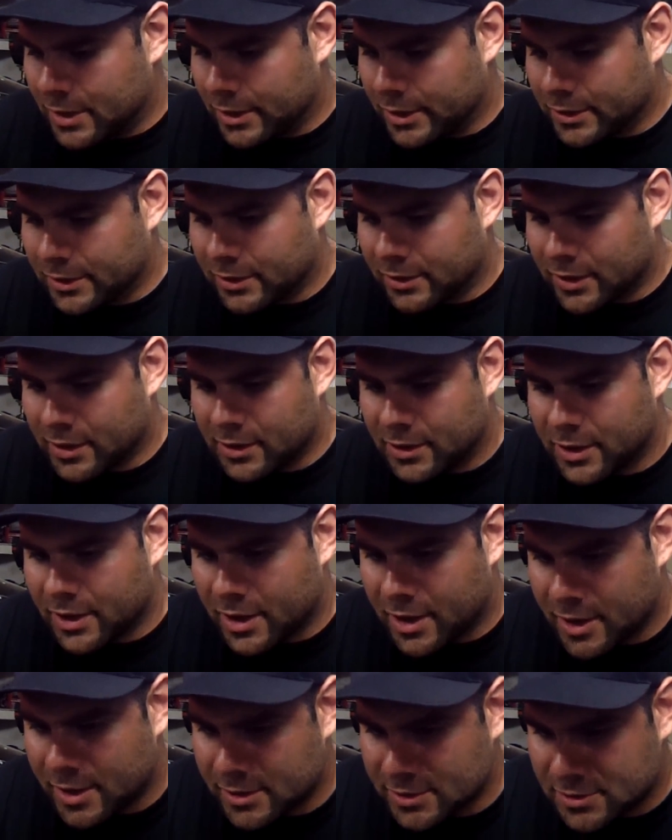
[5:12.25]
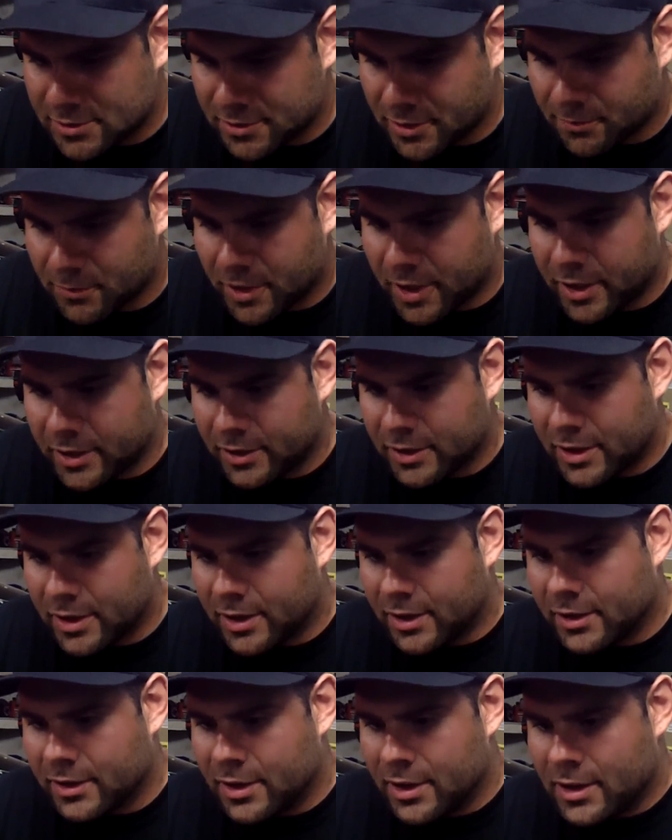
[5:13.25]
Yeah, I'd like to thank
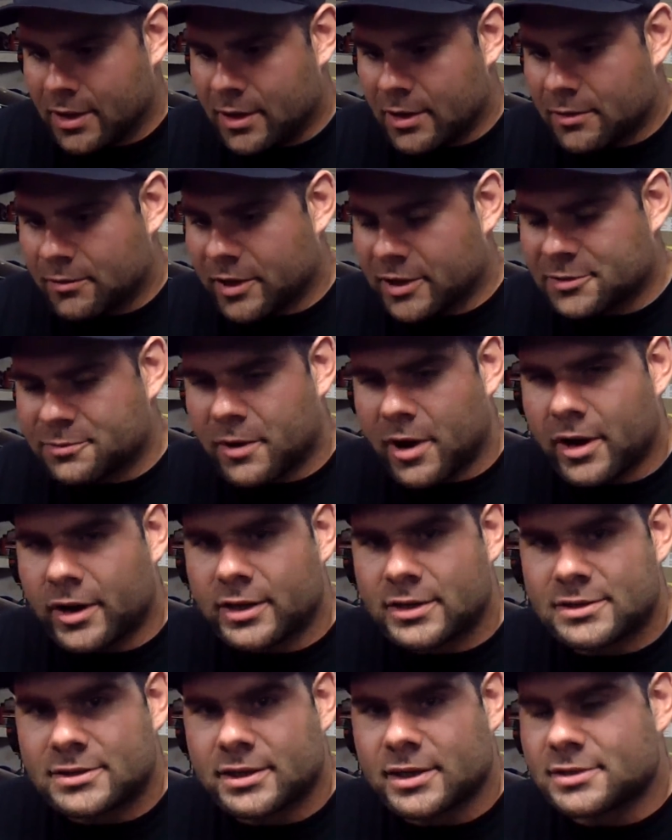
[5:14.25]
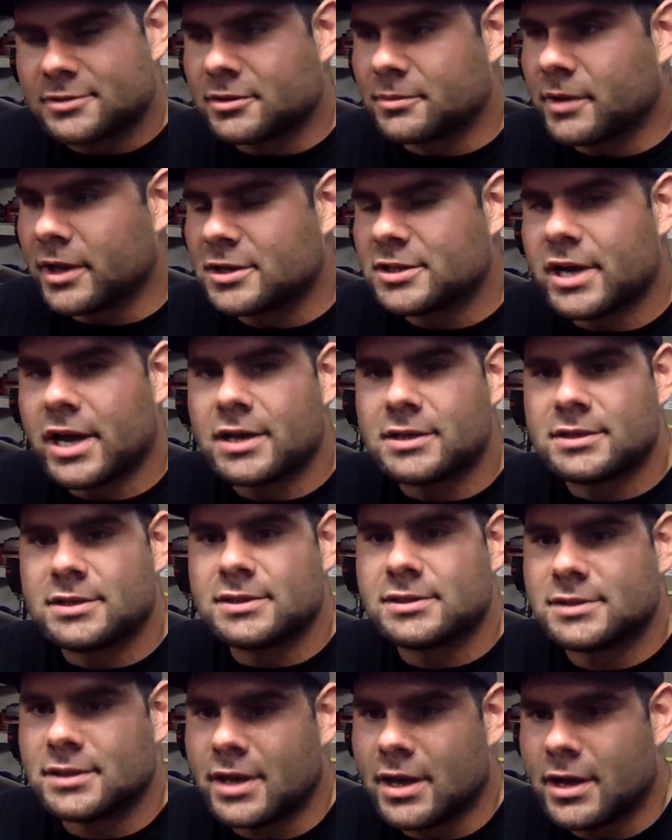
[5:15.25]
Streamline Race Products, Streamline
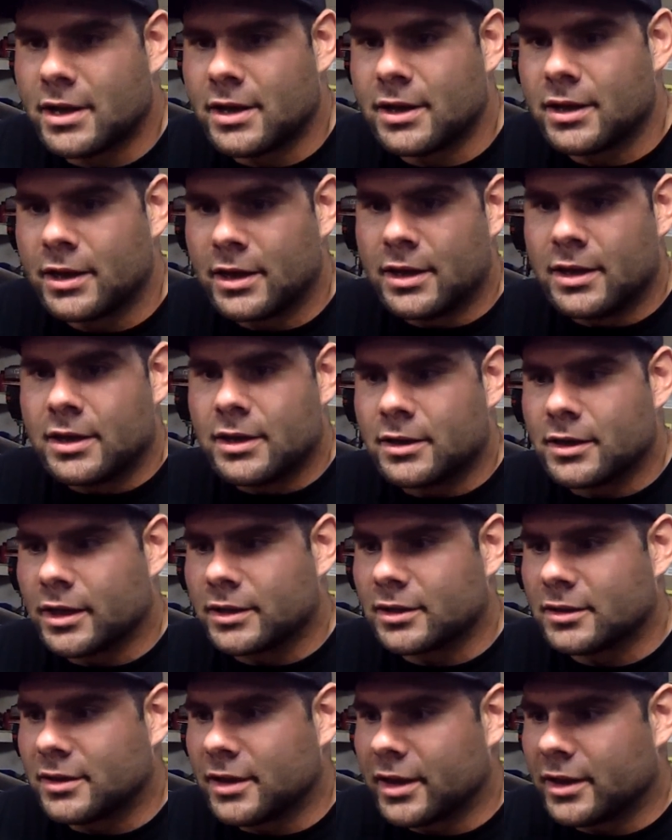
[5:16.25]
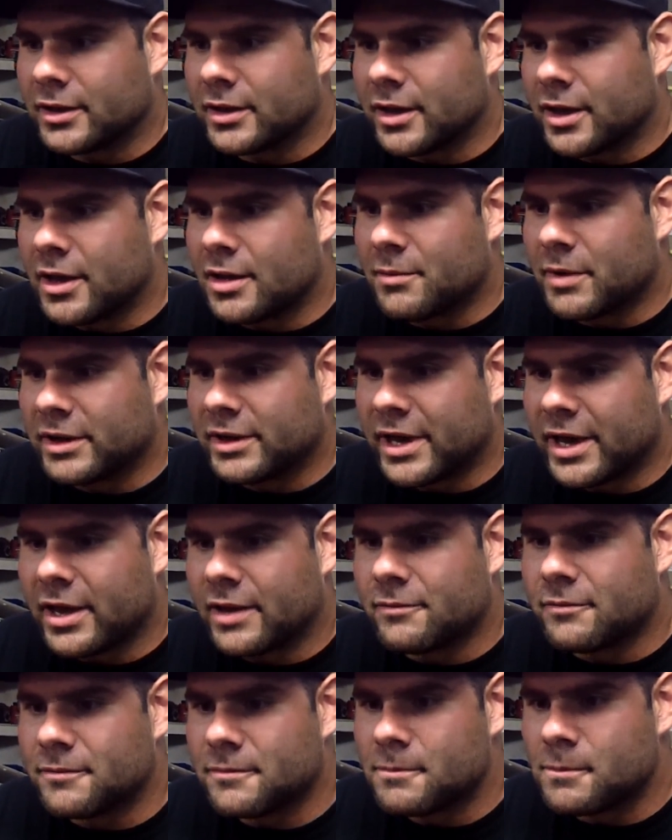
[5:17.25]
Chassis. I'd like to thank my
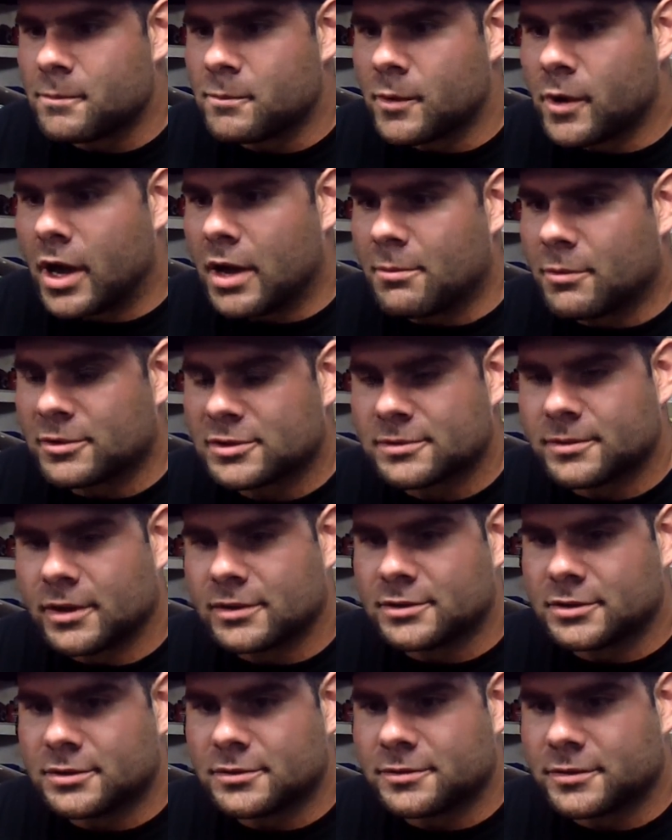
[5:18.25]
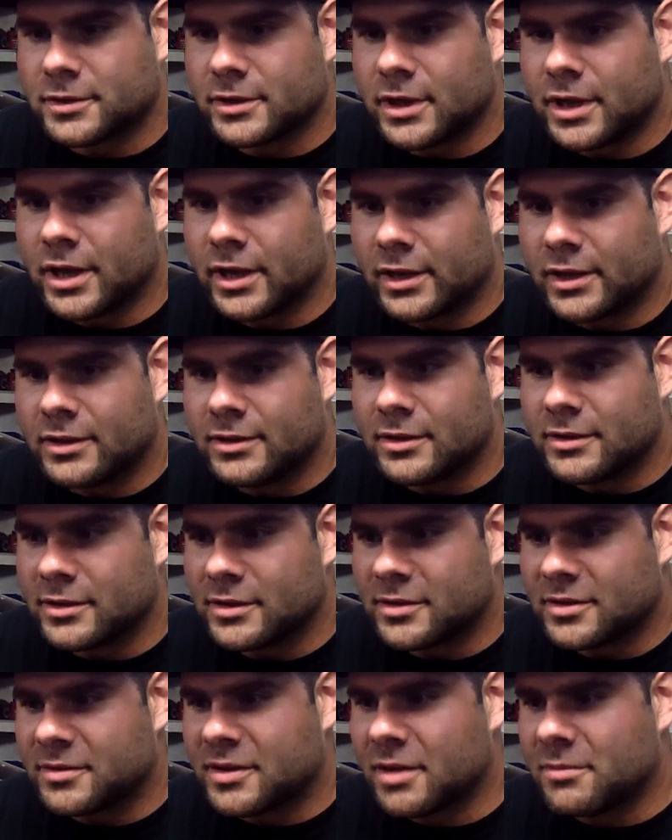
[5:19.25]
dad most of all too for
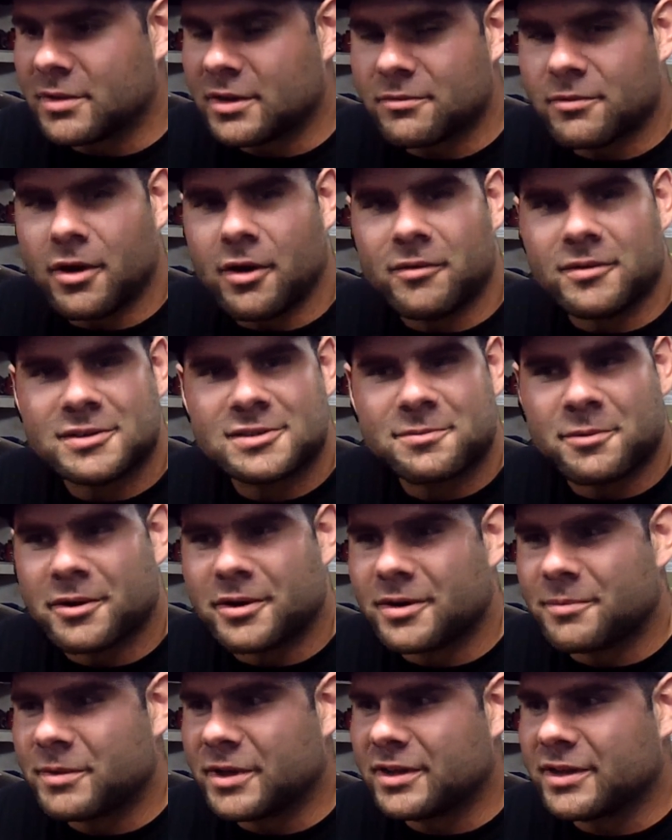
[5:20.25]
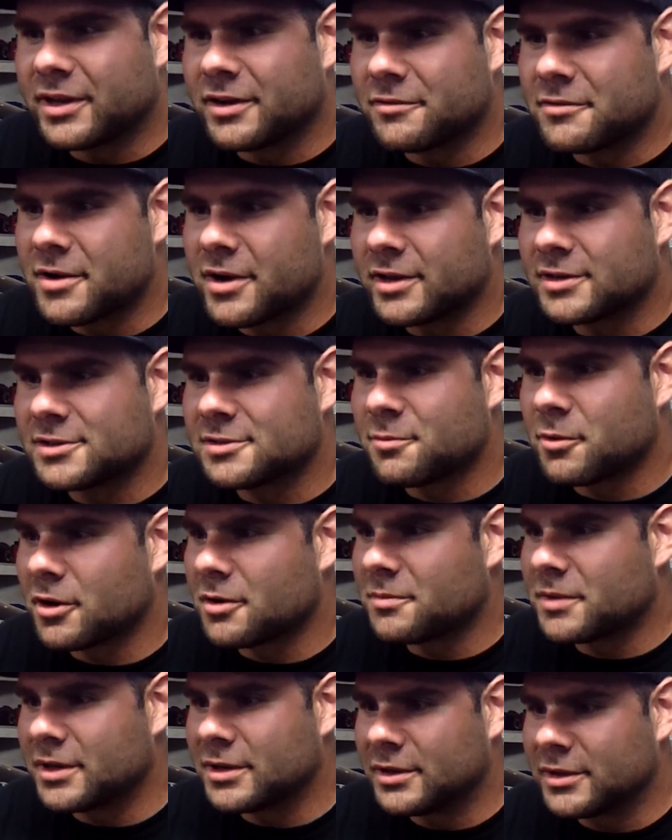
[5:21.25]
getting me involved in the sport and being there to
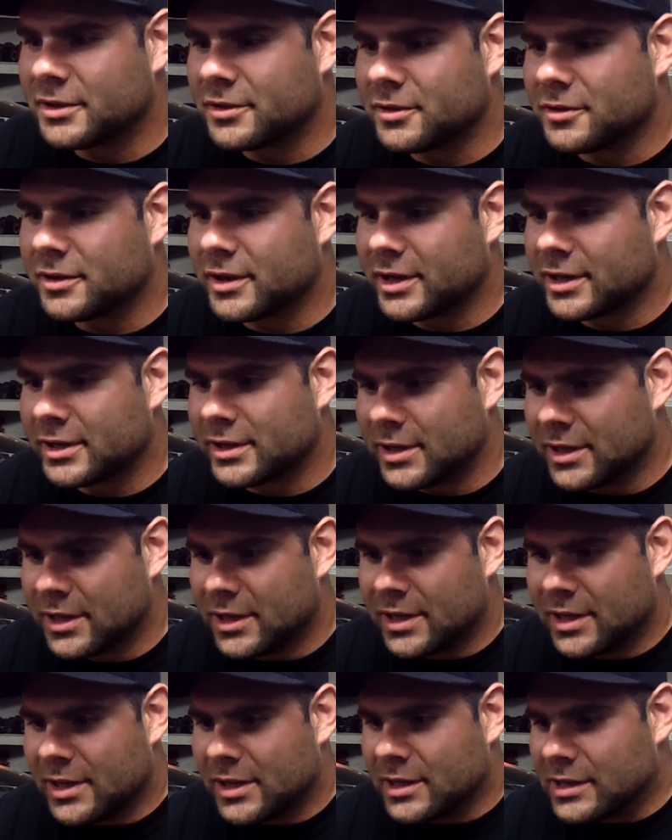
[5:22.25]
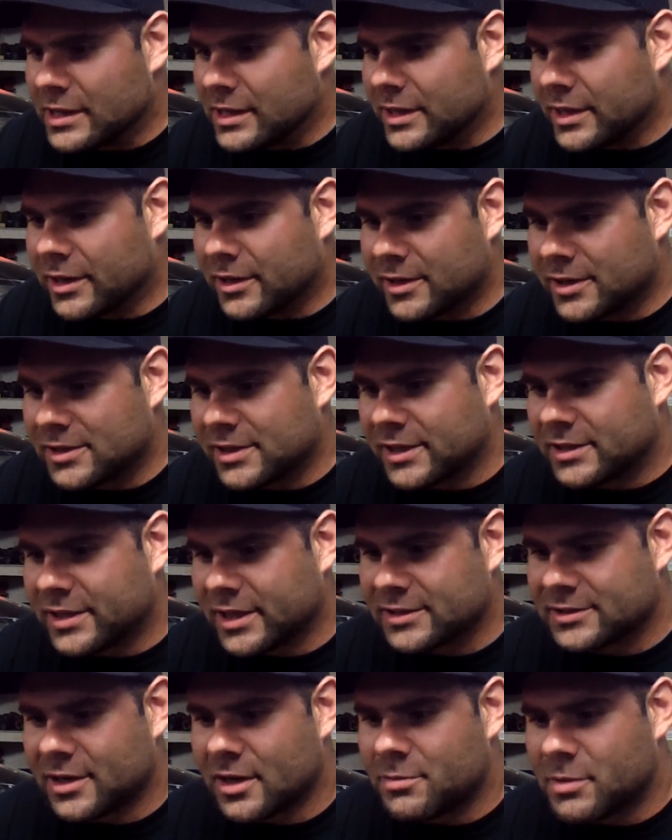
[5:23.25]
support me. You know, it
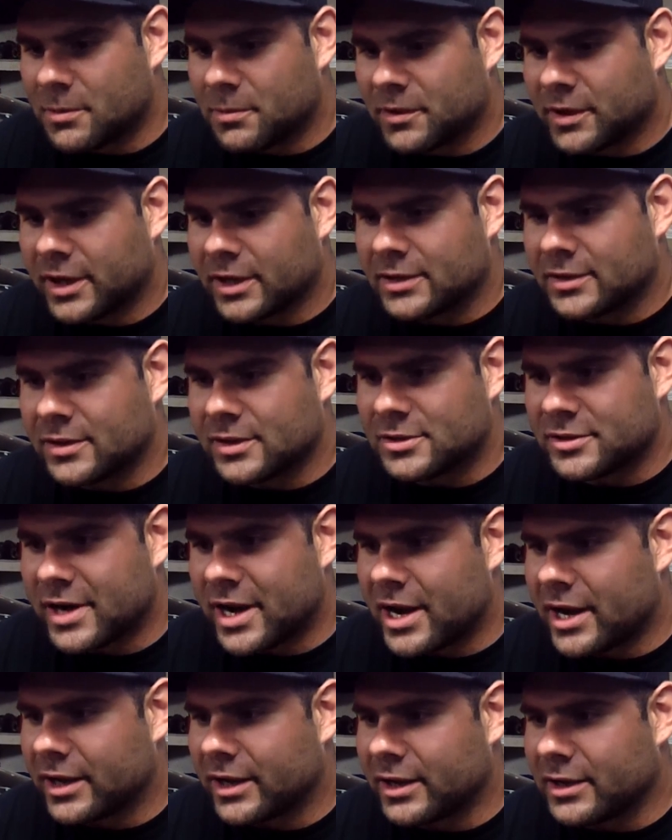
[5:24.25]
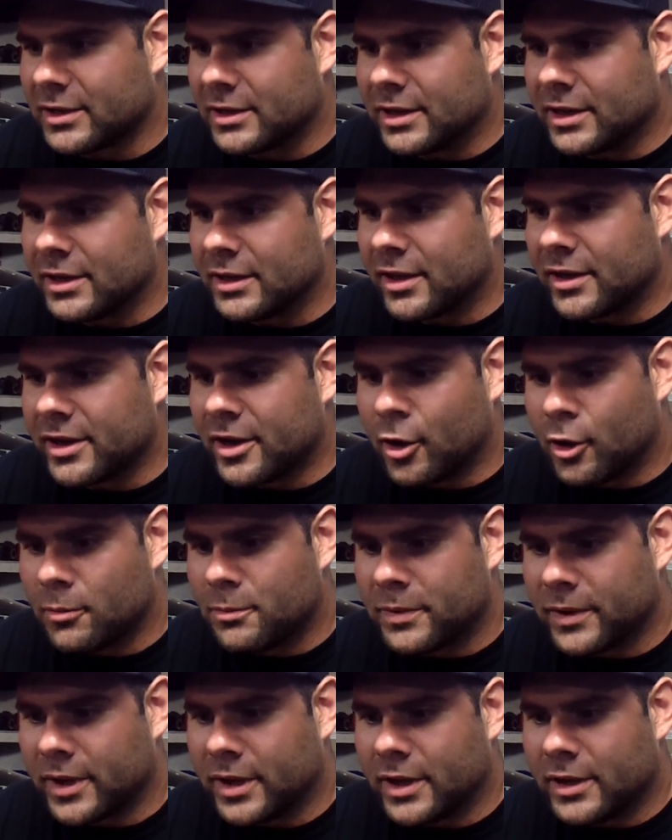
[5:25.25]
takes a lot of people to get to the track and a lot of
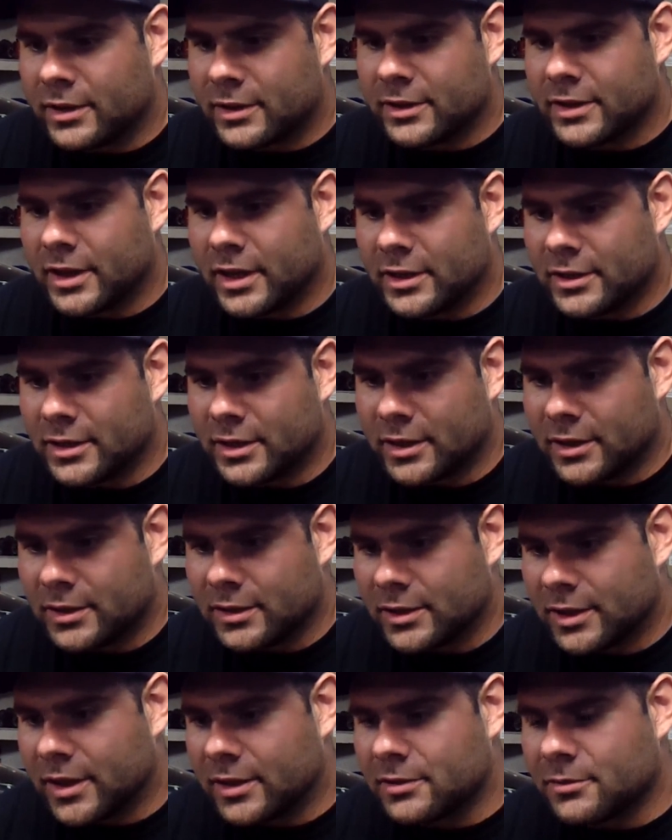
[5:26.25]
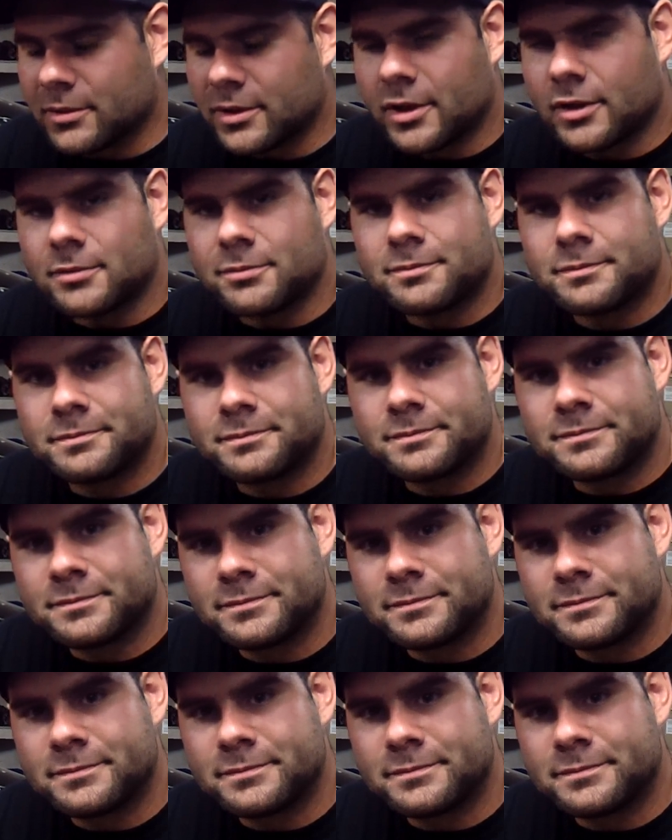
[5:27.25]
help, and can't do without them.